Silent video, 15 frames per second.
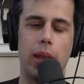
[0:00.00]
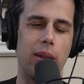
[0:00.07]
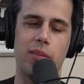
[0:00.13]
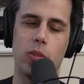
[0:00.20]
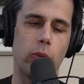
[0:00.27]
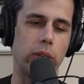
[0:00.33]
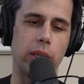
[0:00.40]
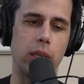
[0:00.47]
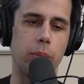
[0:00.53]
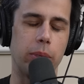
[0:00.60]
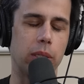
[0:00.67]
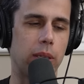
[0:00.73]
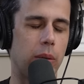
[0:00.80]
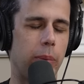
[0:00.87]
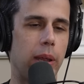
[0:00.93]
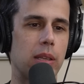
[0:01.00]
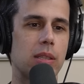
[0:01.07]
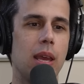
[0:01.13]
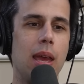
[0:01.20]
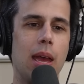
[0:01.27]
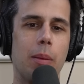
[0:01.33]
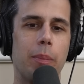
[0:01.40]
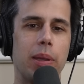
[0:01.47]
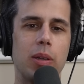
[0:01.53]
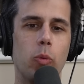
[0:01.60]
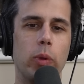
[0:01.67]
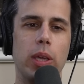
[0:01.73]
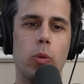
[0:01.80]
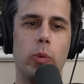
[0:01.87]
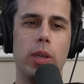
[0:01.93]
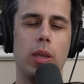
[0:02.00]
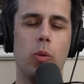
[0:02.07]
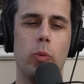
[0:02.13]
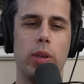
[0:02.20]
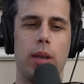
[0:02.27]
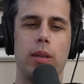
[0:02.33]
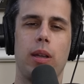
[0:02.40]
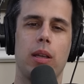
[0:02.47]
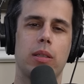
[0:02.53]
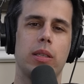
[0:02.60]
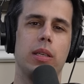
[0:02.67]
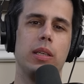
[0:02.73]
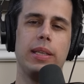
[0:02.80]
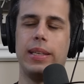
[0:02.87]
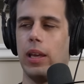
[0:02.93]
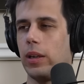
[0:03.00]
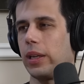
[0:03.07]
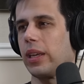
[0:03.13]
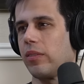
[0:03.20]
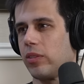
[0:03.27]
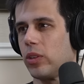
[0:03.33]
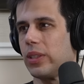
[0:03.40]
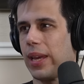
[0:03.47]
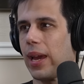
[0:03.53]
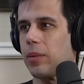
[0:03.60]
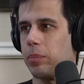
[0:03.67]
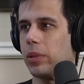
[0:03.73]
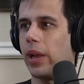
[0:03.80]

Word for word: Everyone can appeal their bans, sure. but we, we we are not gonna give you that